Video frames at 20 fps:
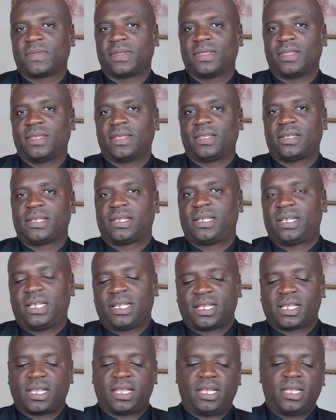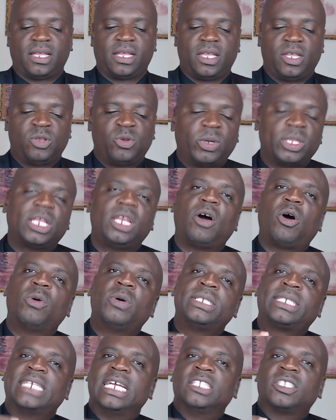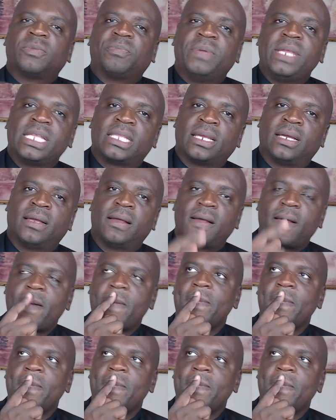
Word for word: You know what the Lord was saying to Peter?